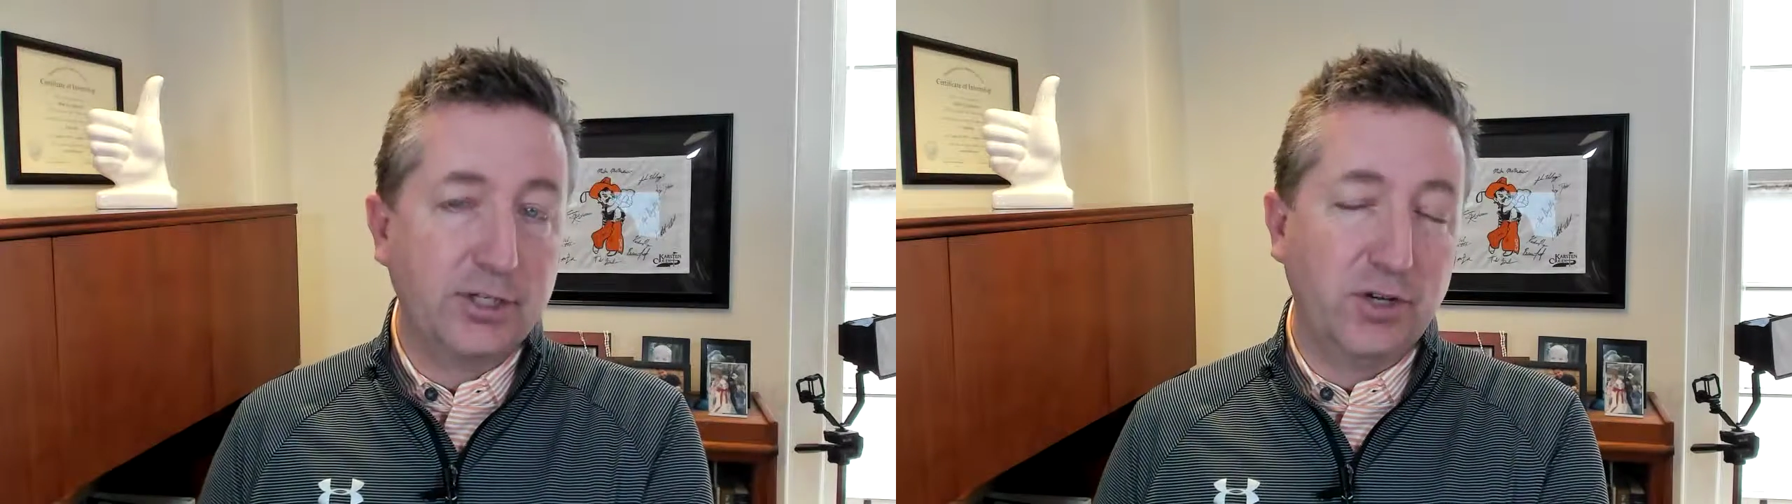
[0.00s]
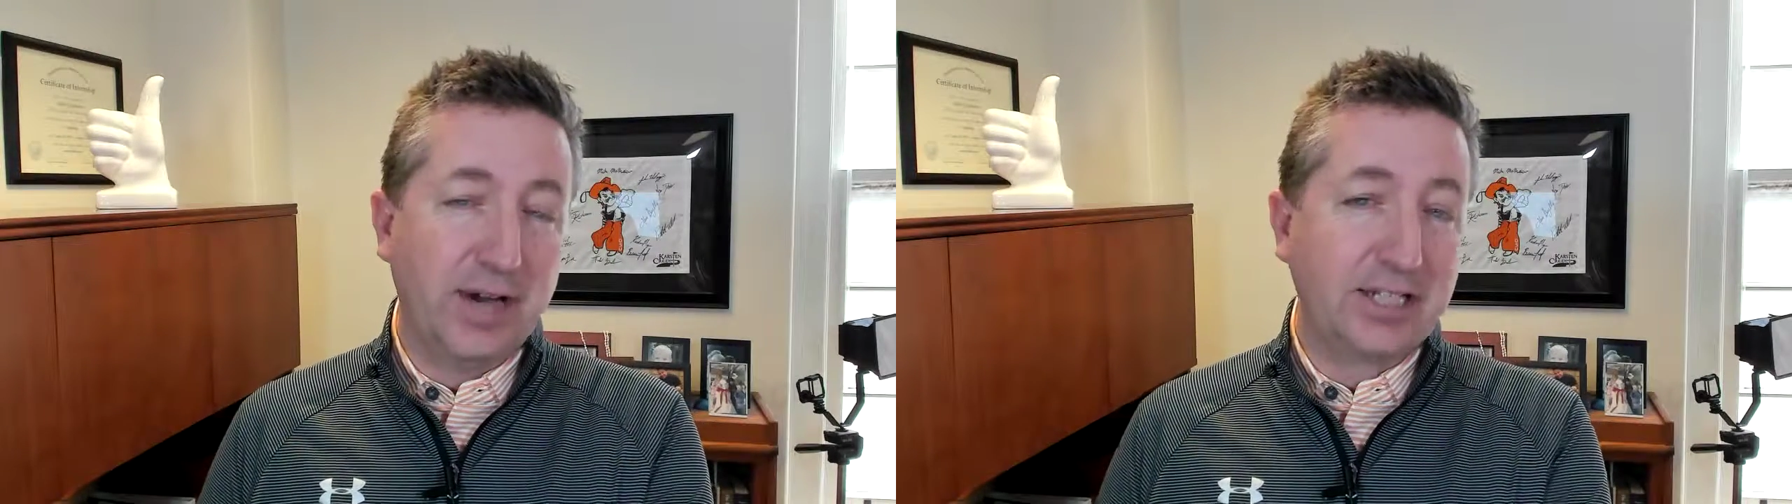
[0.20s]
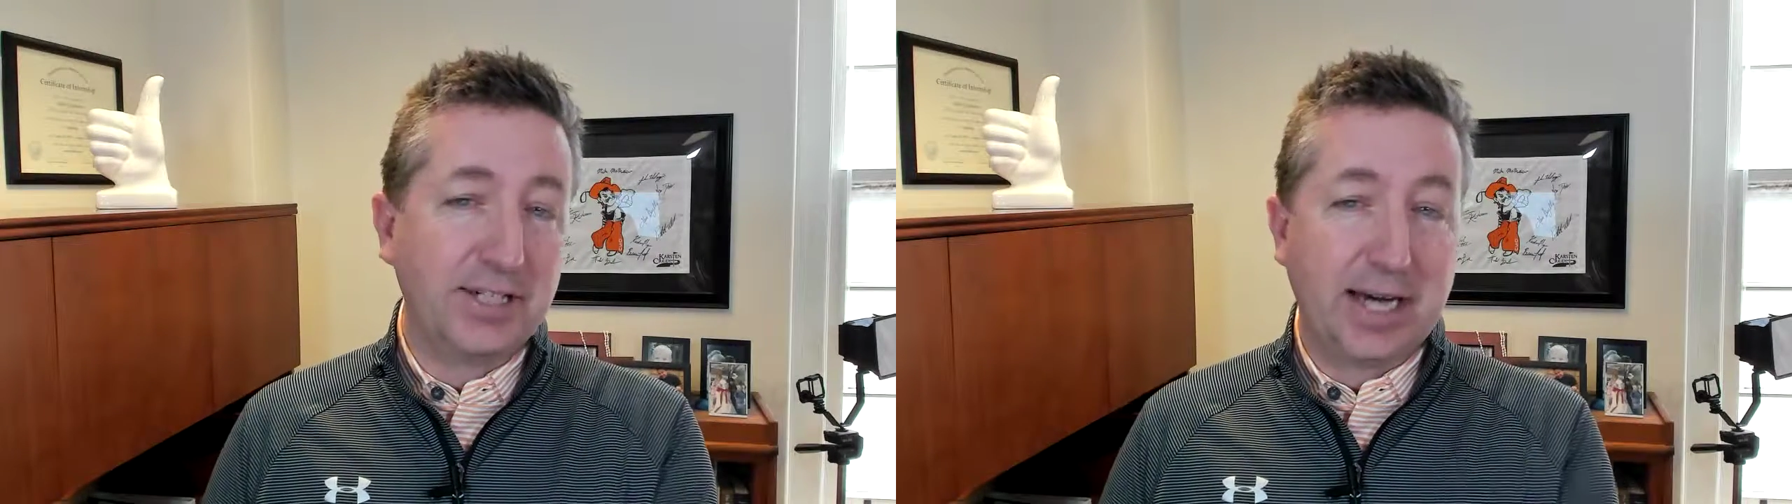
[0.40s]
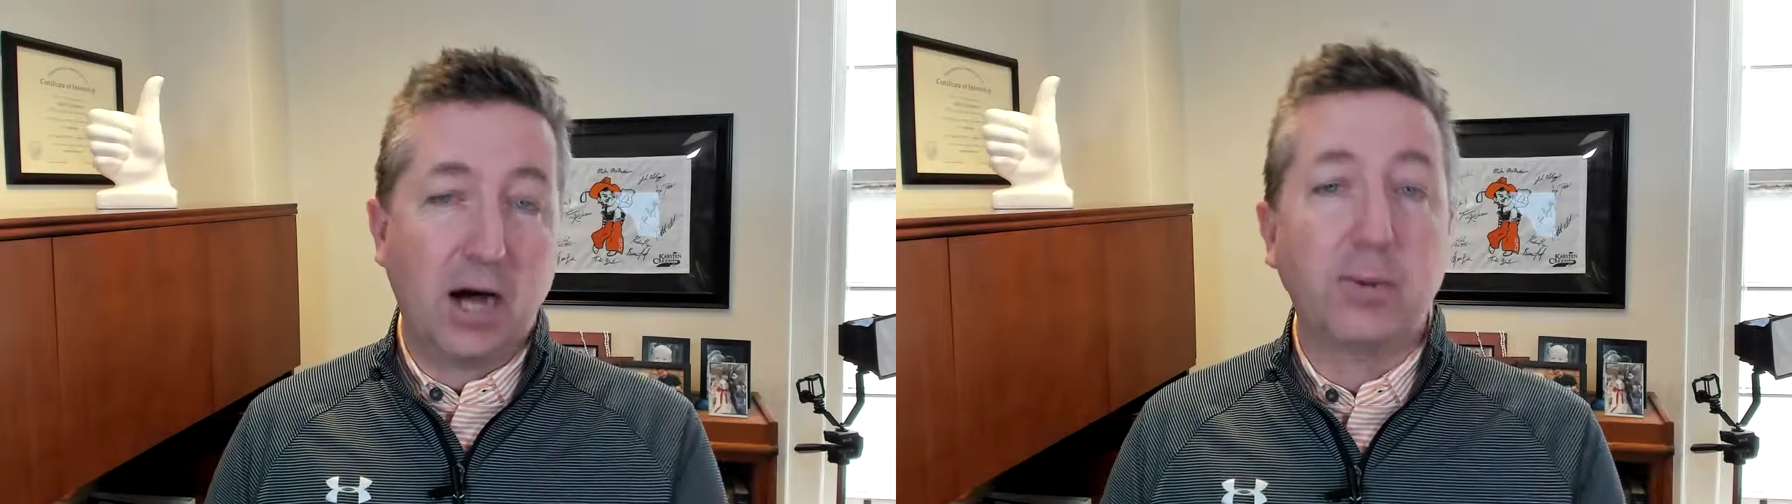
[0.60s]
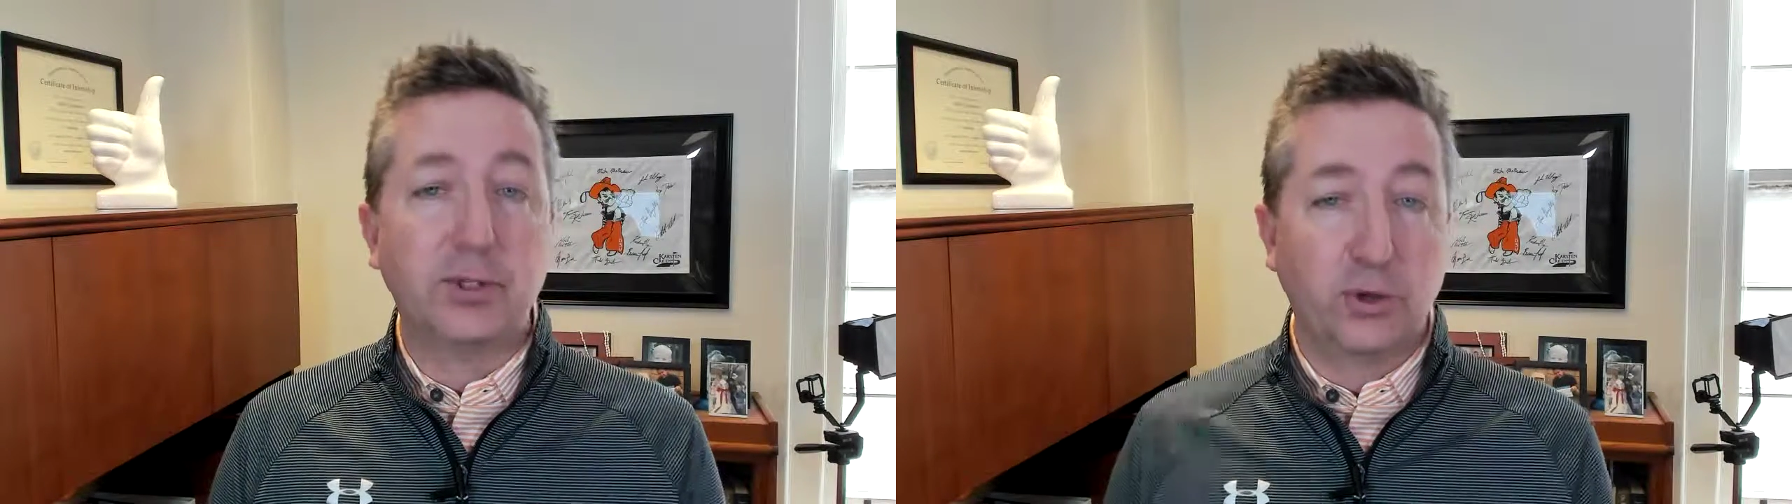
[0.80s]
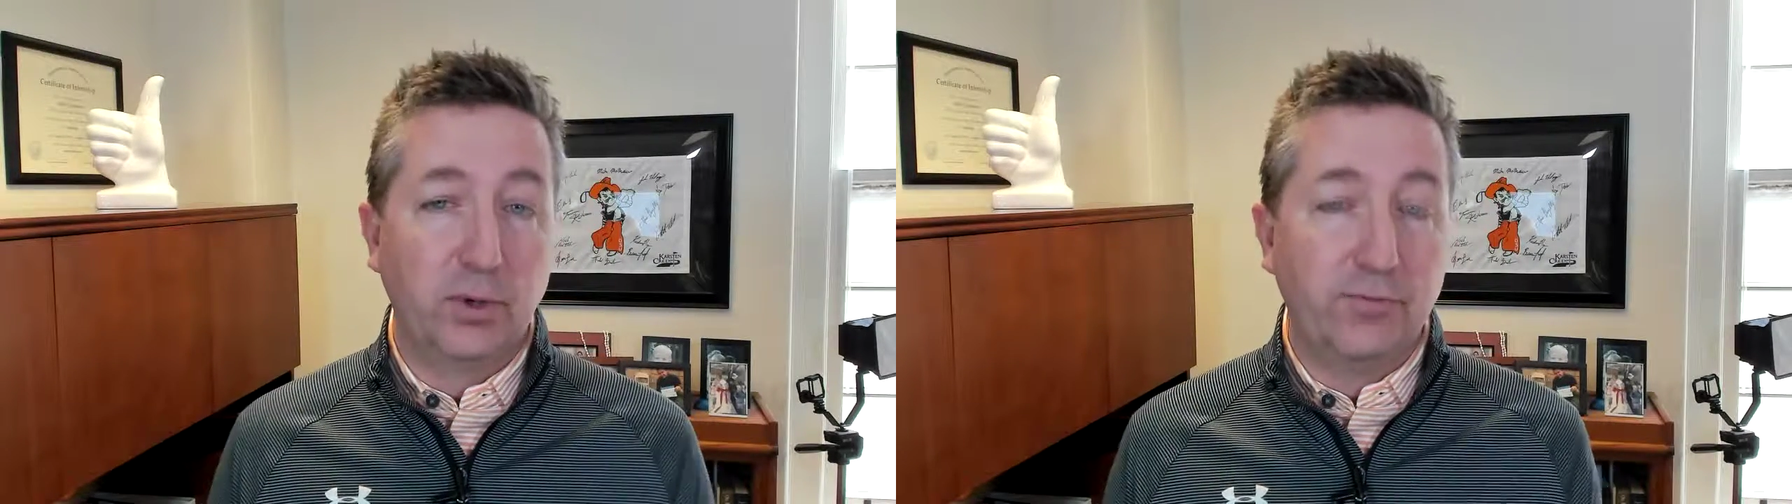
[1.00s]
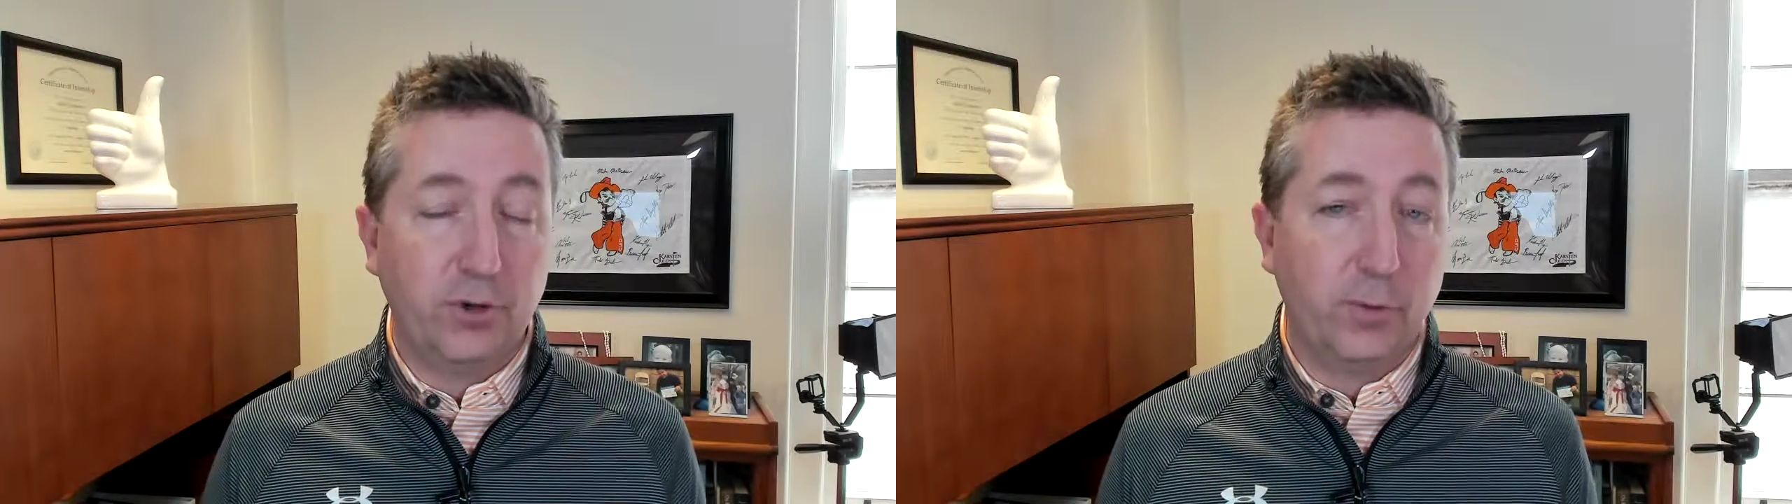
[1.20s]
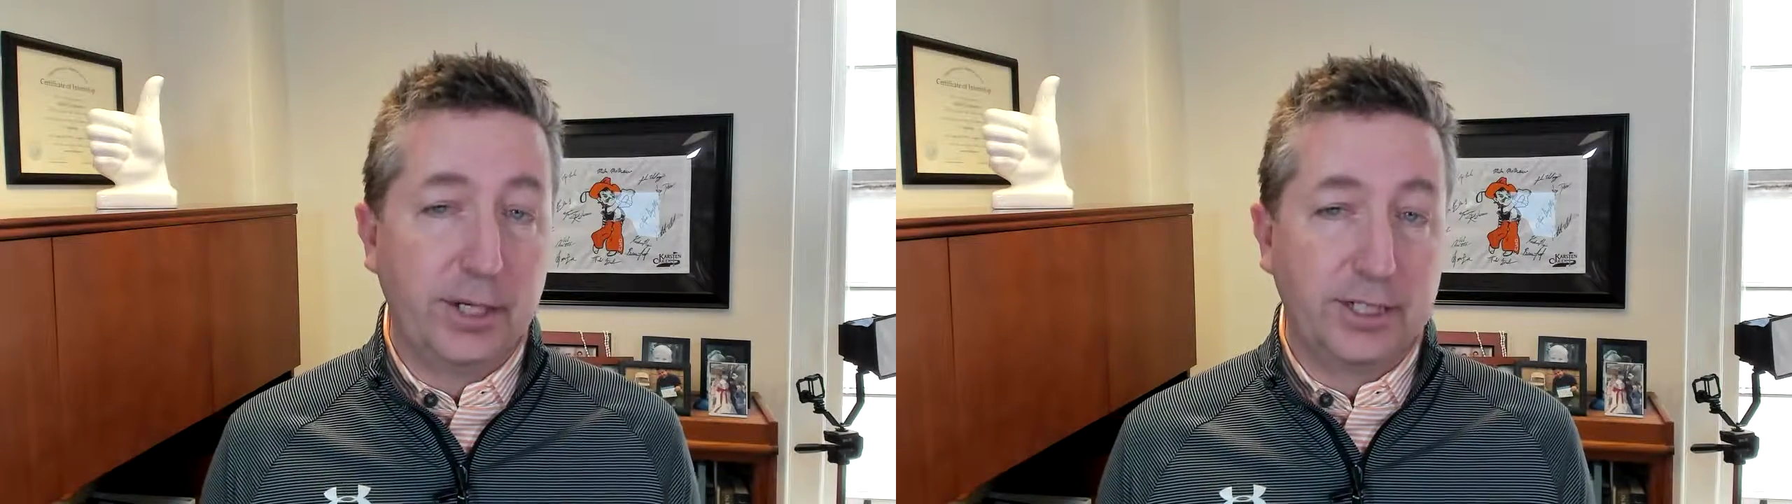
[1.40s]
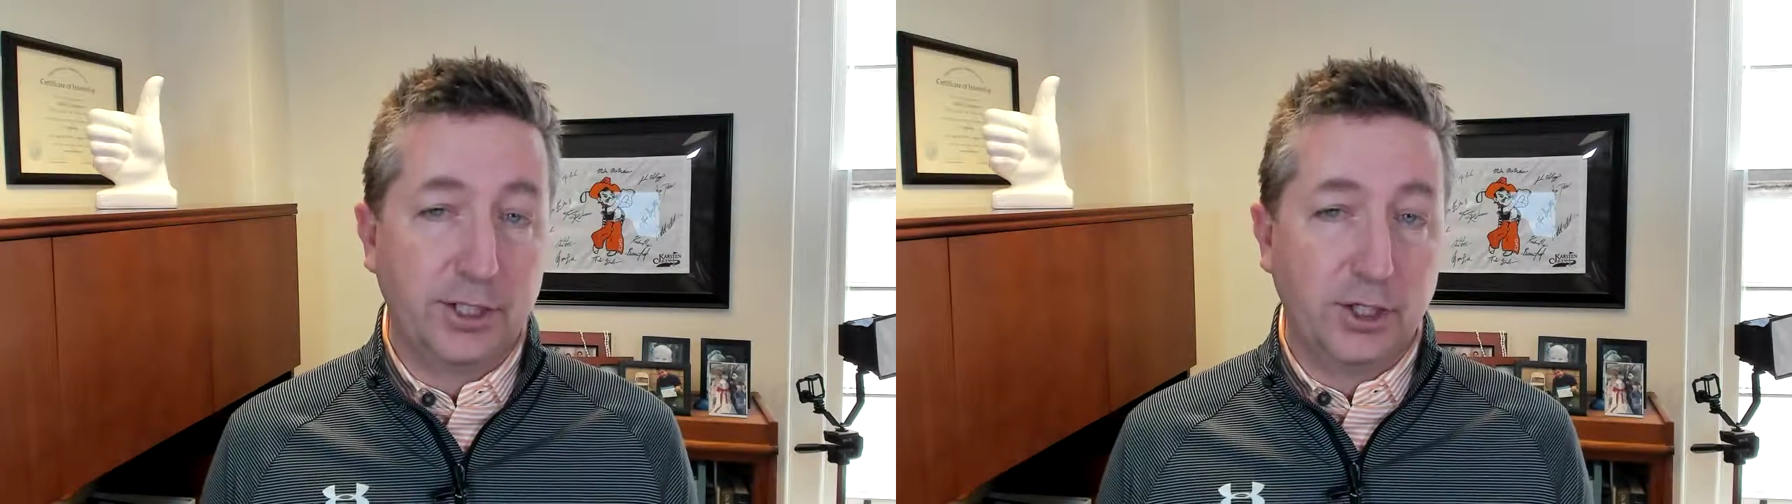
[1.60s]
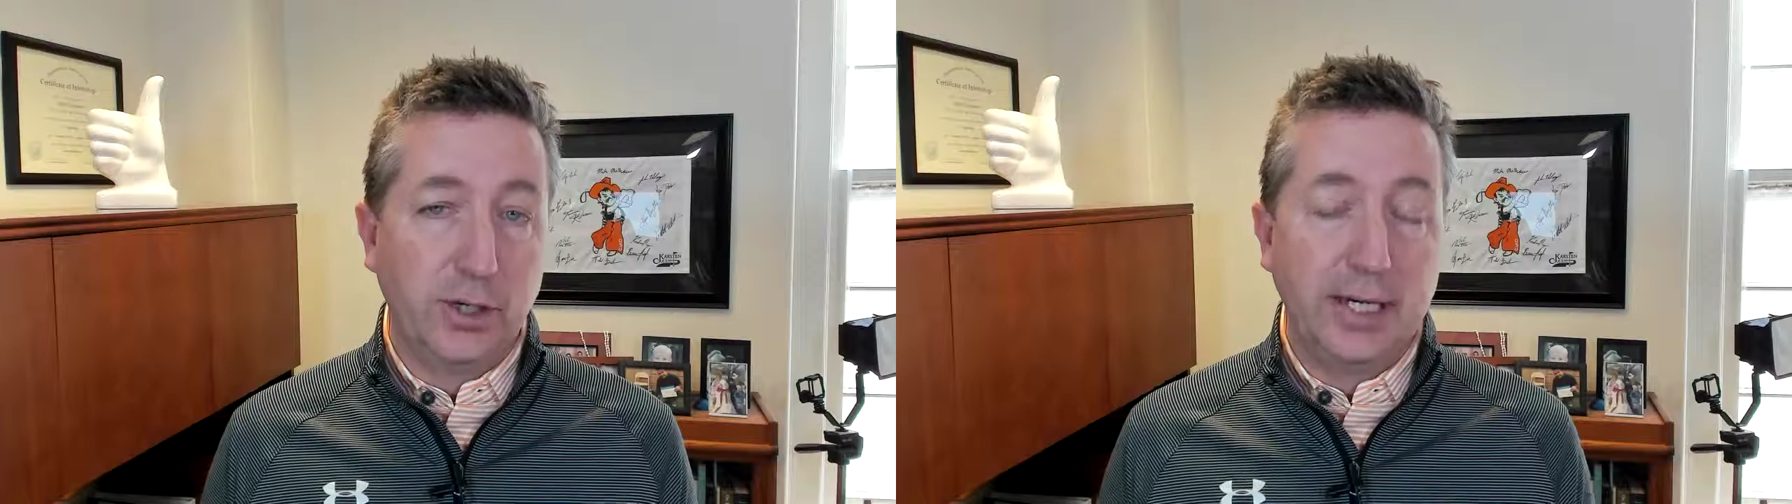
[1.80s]
So you've actually got almost 3 full weeks to
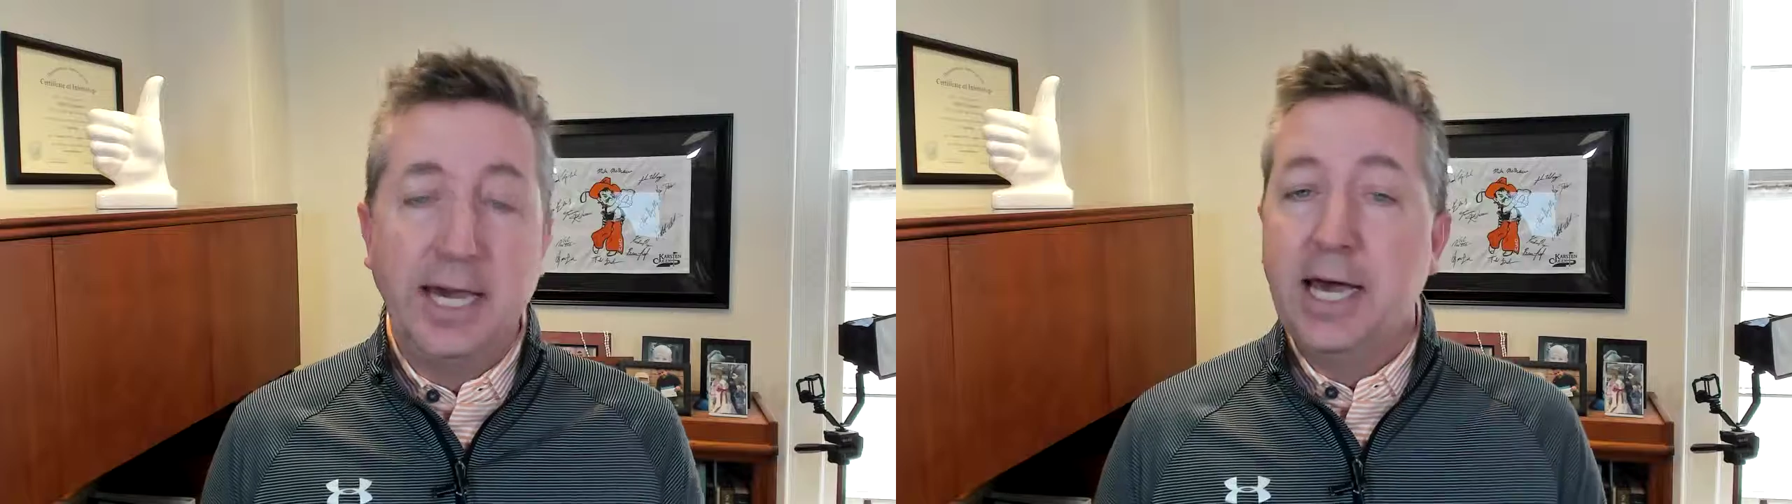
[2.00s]
do it,